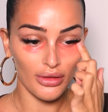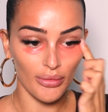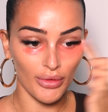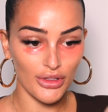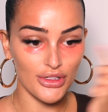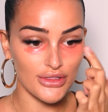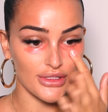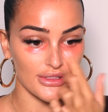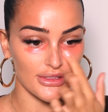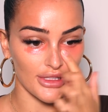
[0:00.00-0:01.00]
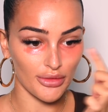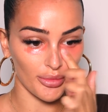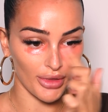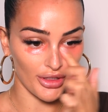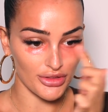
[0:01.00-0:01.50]
I'm going to use this as
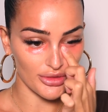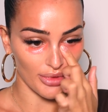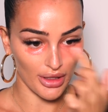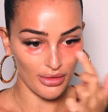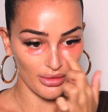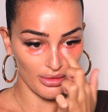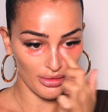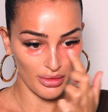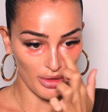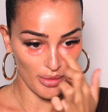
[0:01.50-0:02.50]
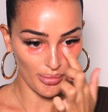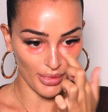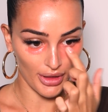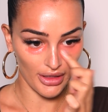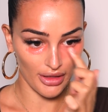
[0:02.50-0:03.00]
liquid blush as well,
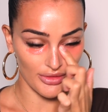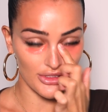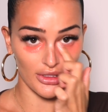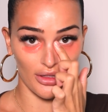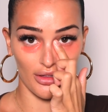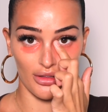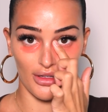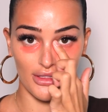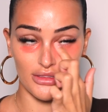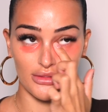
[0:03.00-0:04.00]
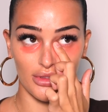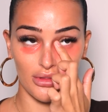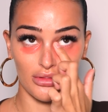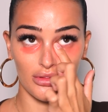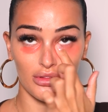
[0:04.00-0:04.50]
but I love it to colour correct as well.